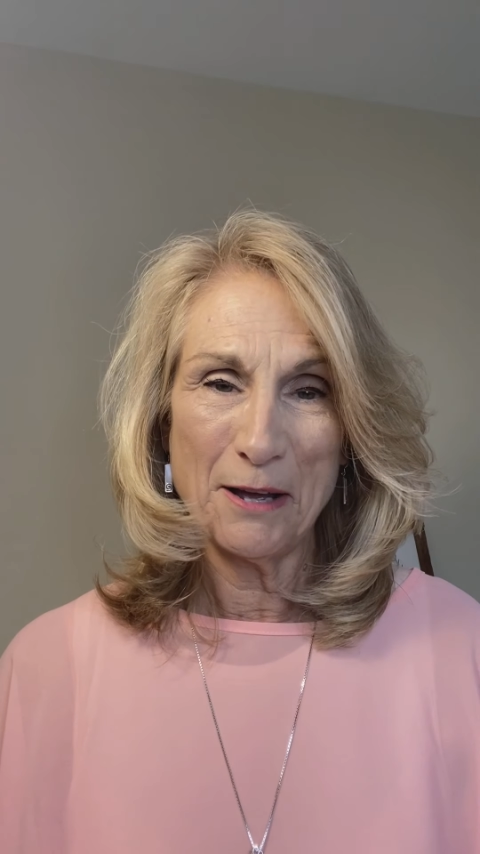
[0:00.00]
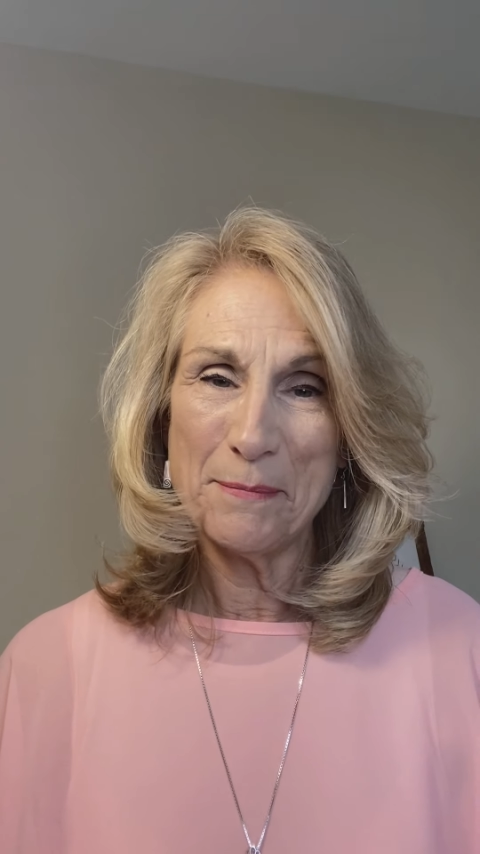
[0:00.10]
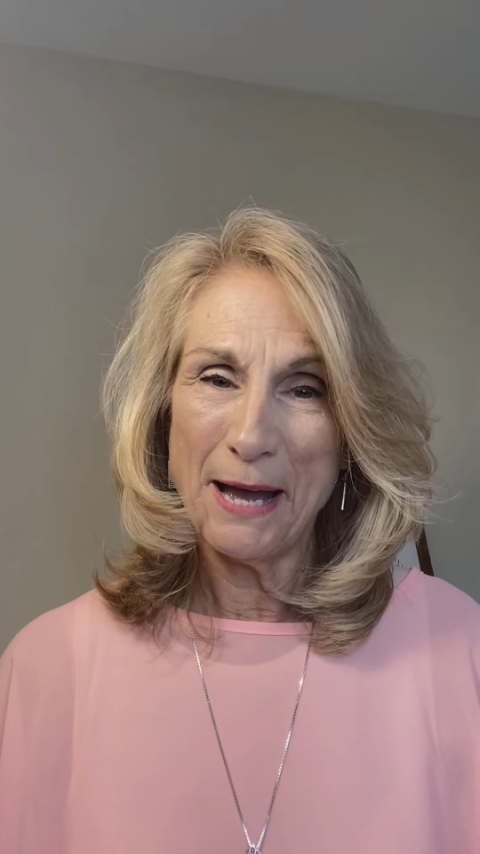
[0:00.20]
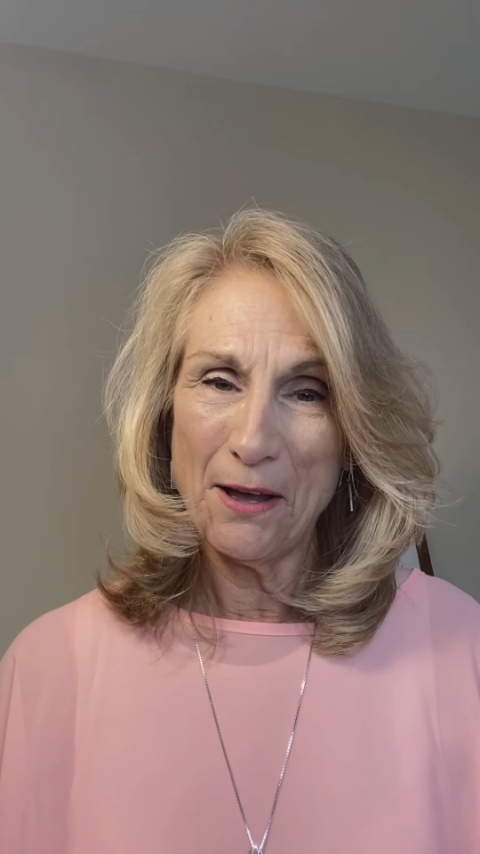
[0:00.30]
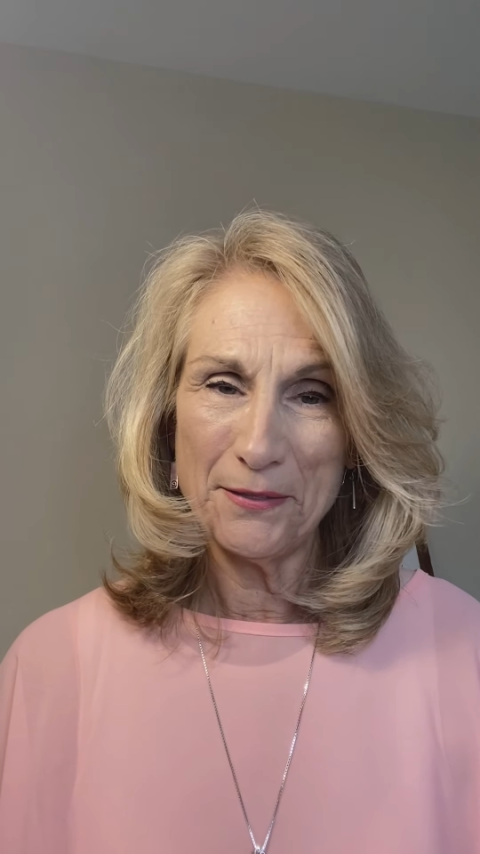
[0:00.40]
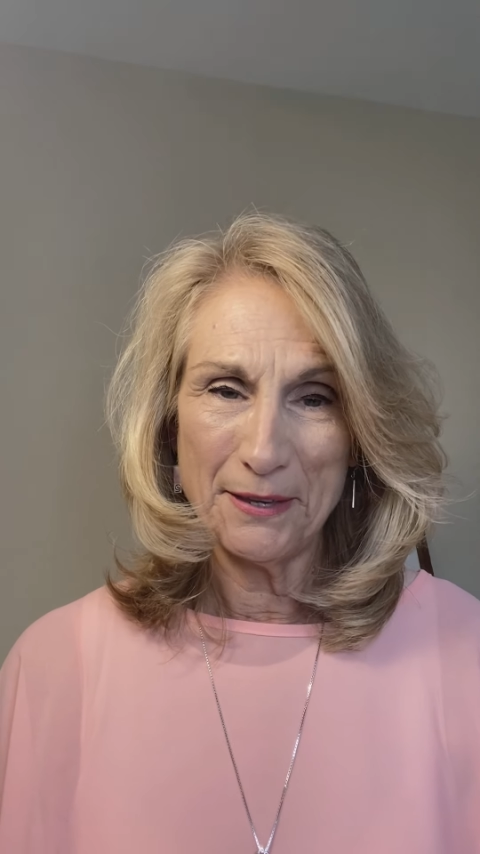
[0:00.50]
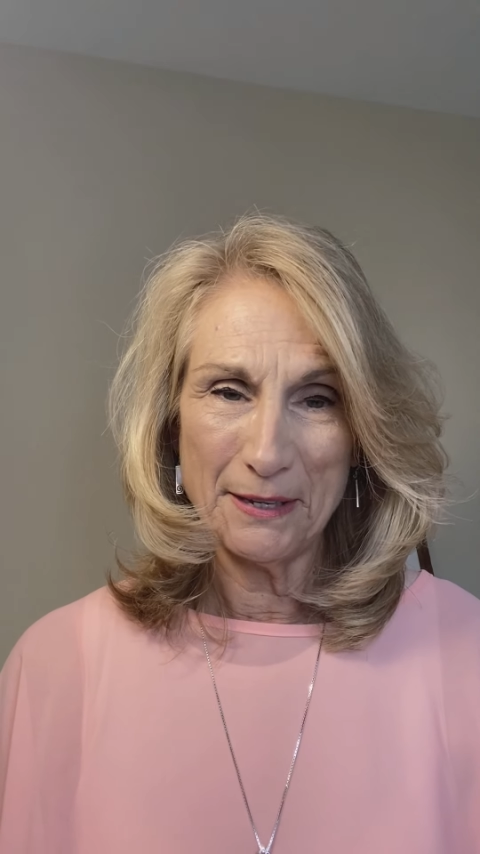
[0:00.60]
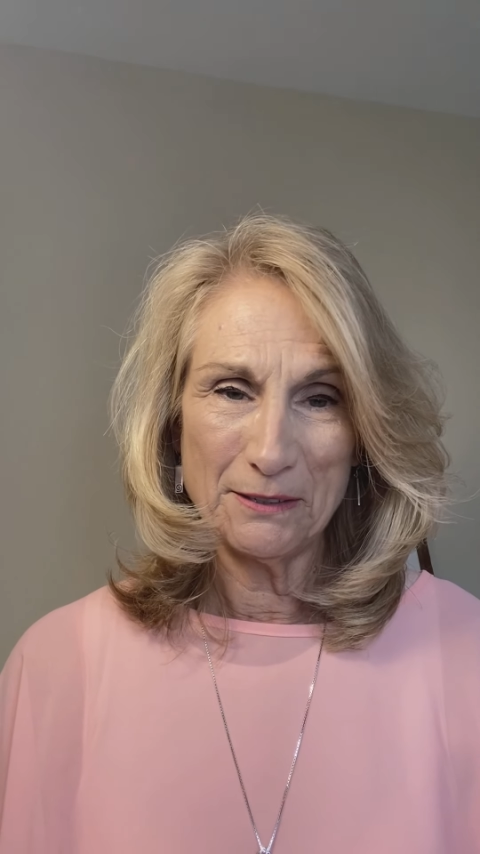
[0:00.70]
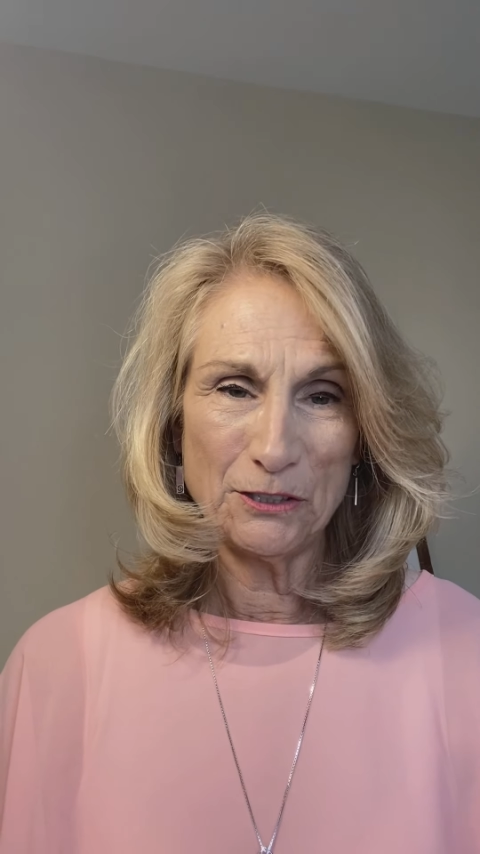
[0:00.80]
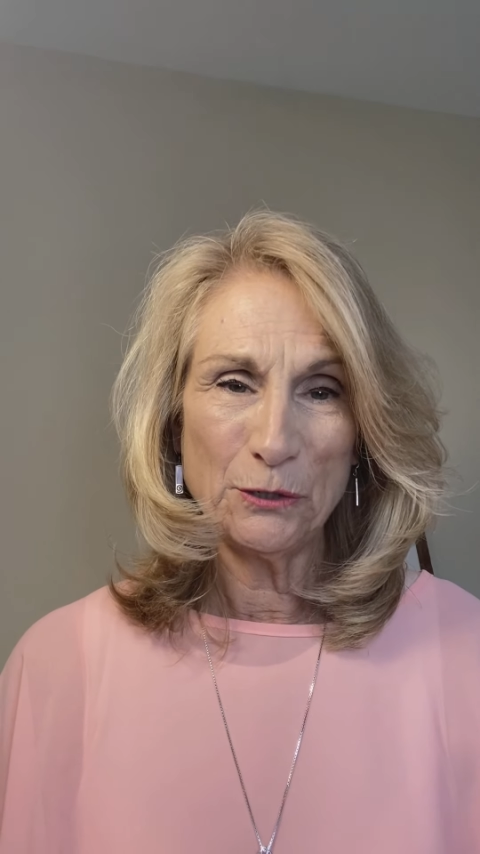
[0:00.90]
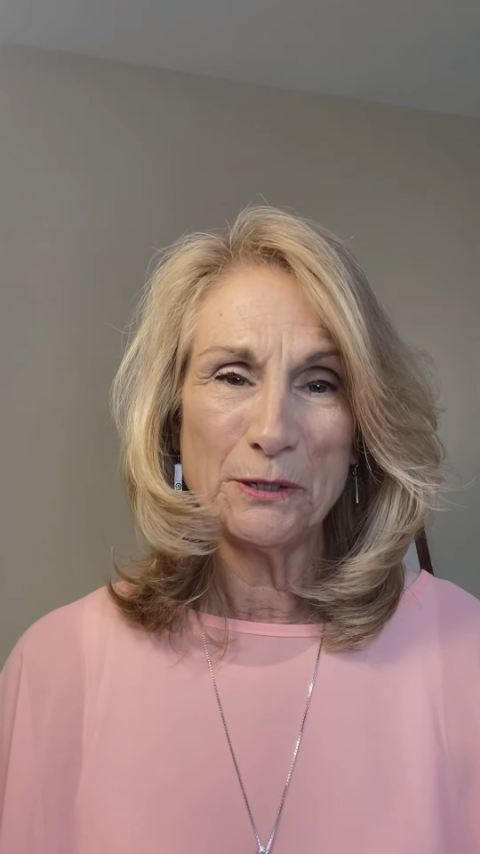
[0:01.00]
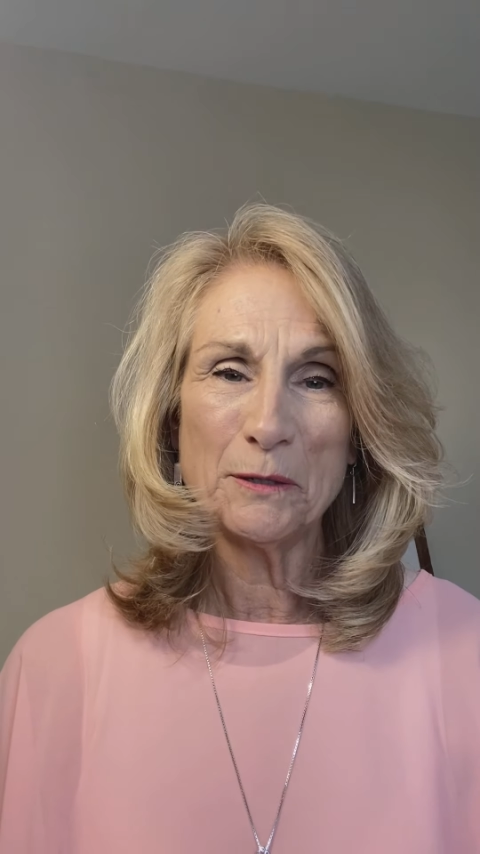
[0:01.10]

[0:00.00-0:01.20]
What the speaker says: about this, you